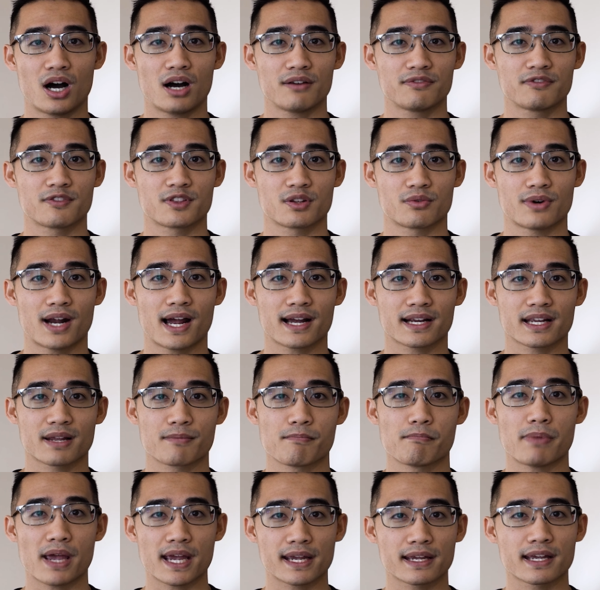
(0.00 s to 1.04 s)
off of the rack
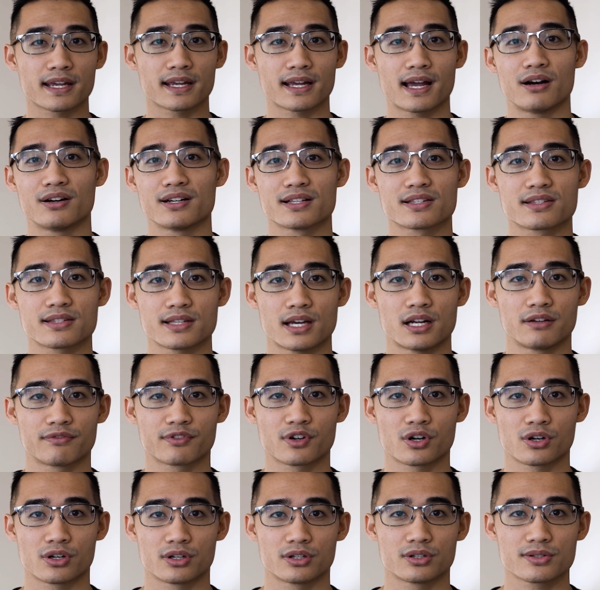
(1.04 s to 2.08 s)
and banging out a set
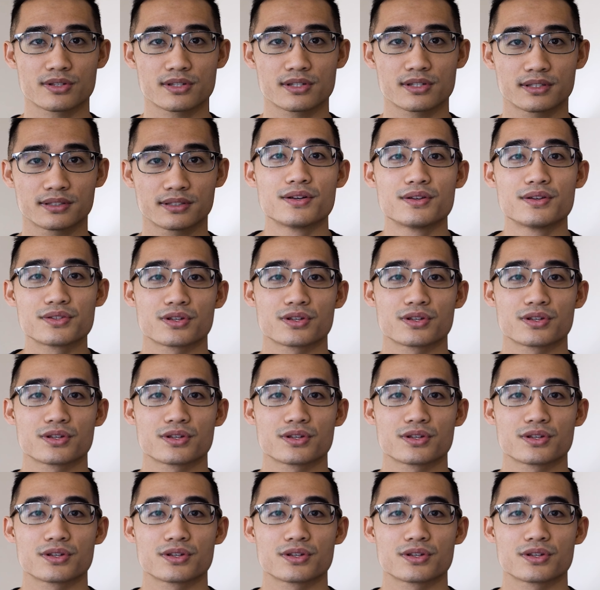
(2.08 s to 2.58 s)
of curls.